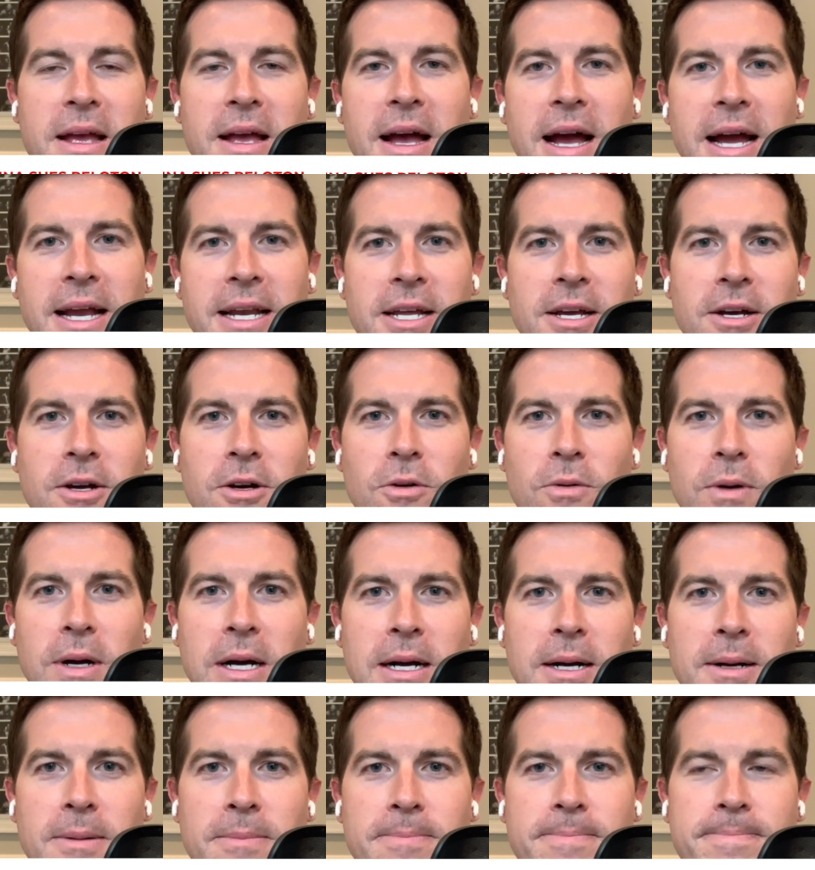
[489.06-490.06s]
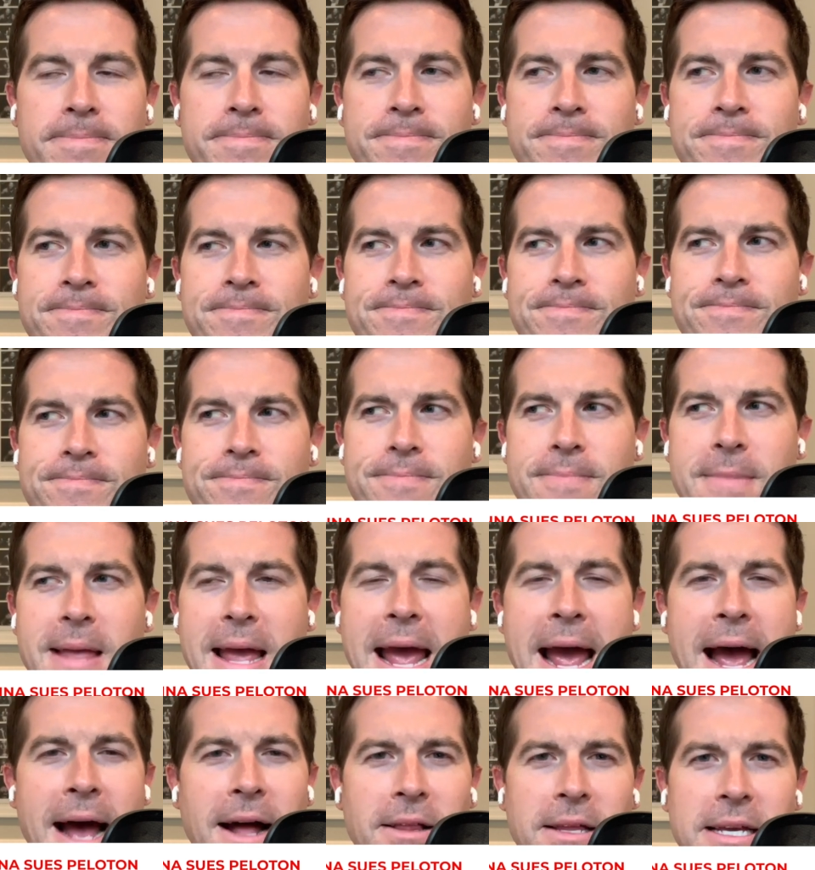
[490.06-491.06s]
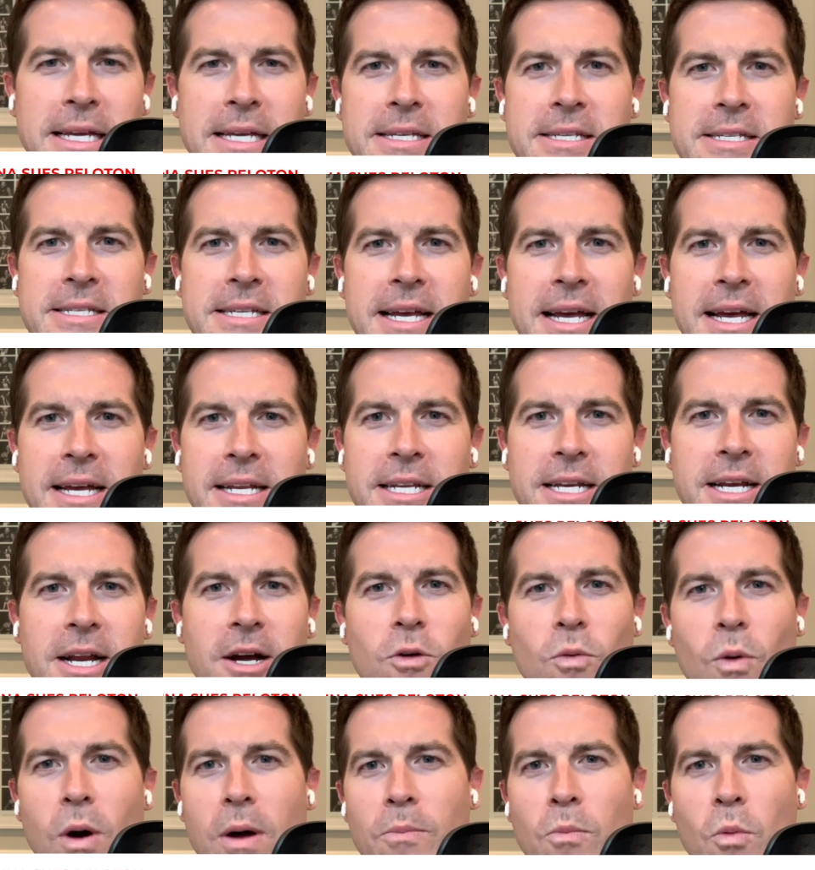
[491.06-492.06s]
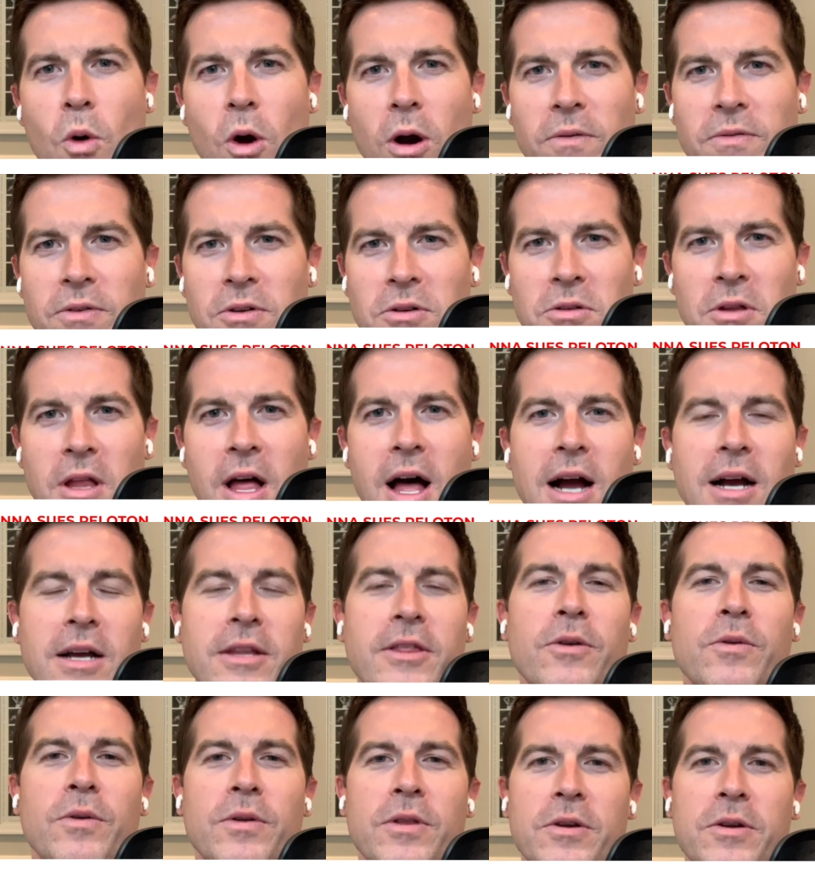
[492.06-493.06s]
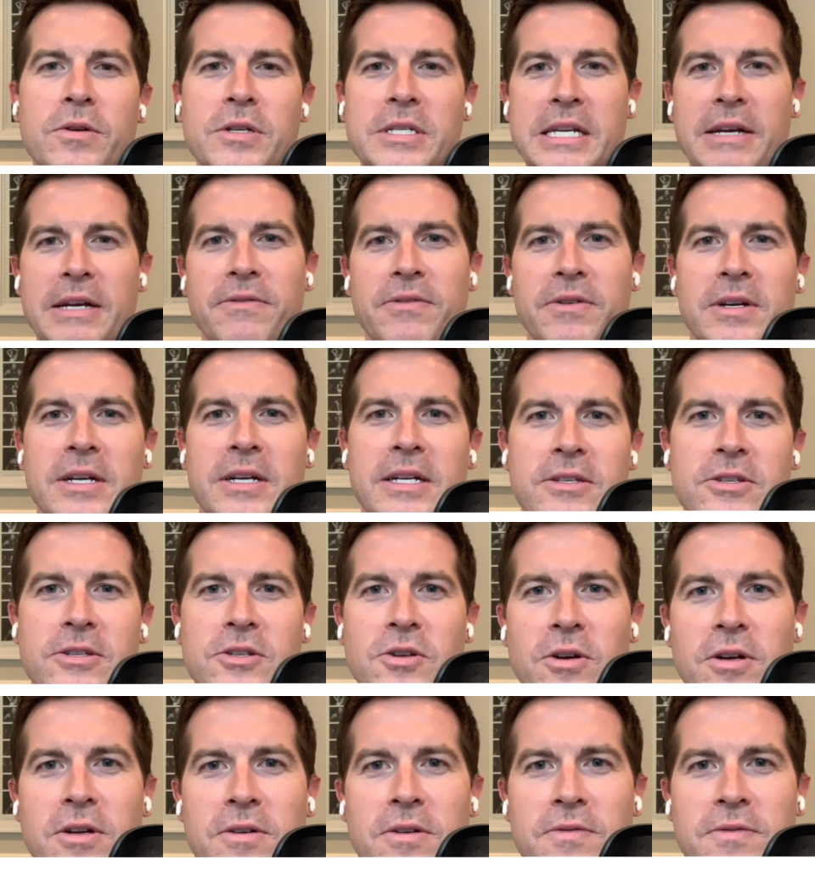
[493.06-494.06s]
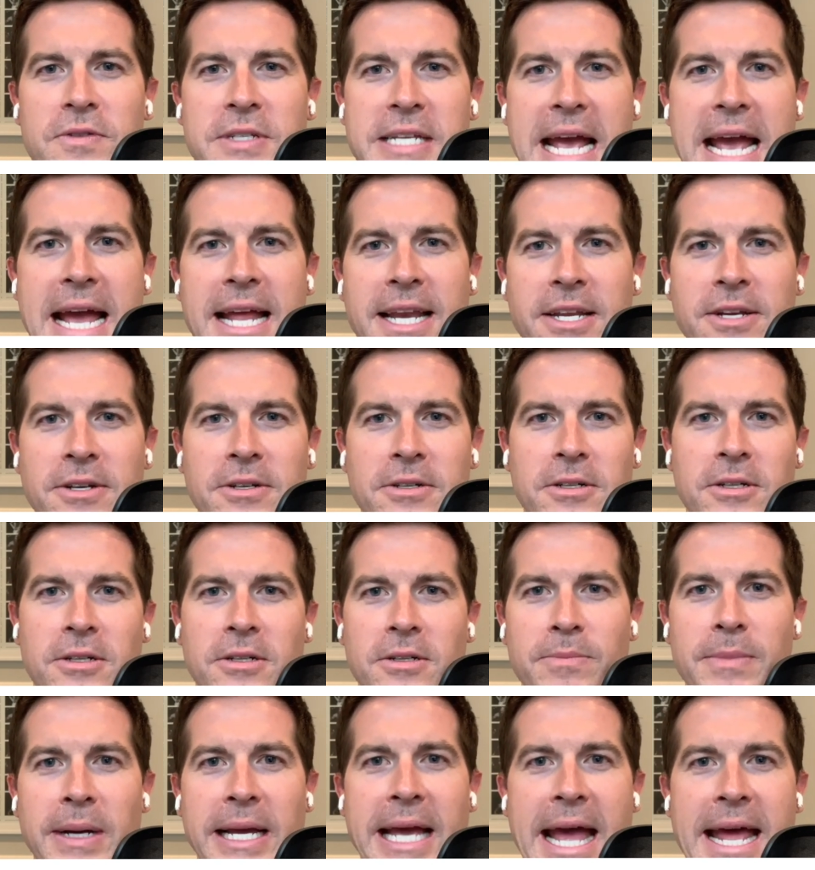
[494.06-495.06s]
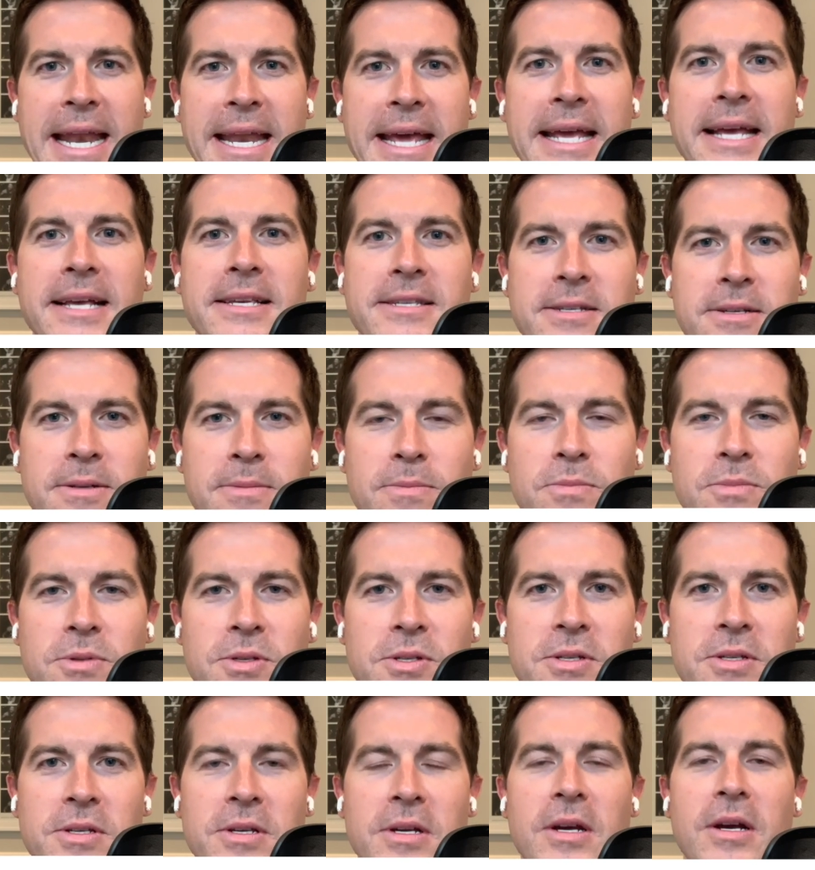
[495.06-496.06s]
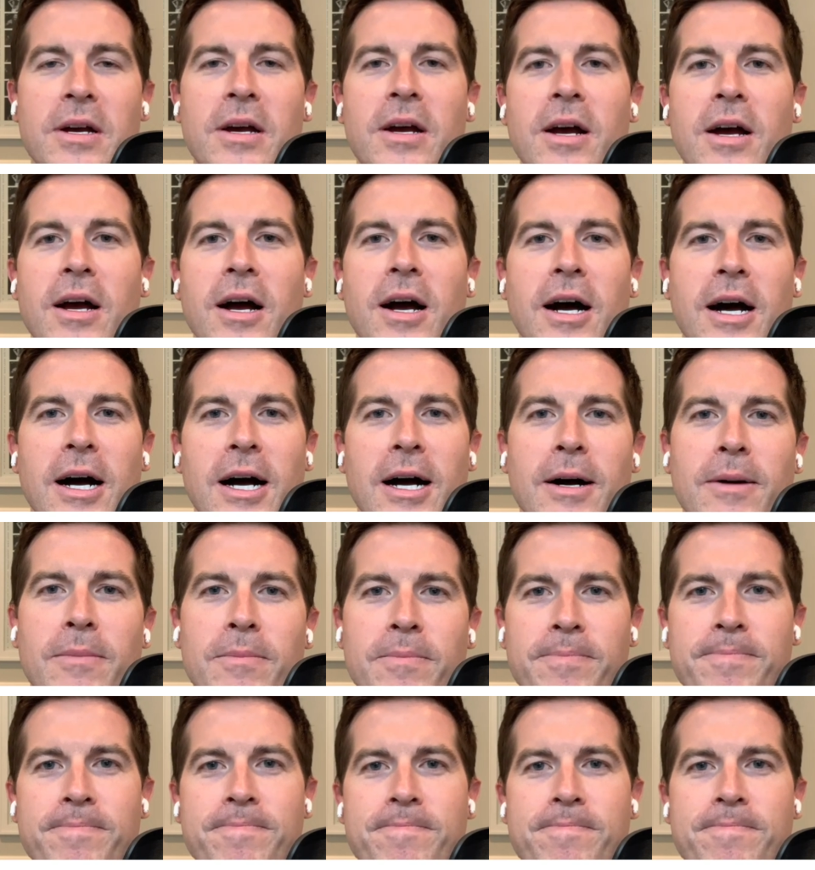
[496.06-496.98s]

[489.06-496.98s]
I know um, Ally said, you know, one more for luck. There, there was different sort of Daniel McKenna isms um,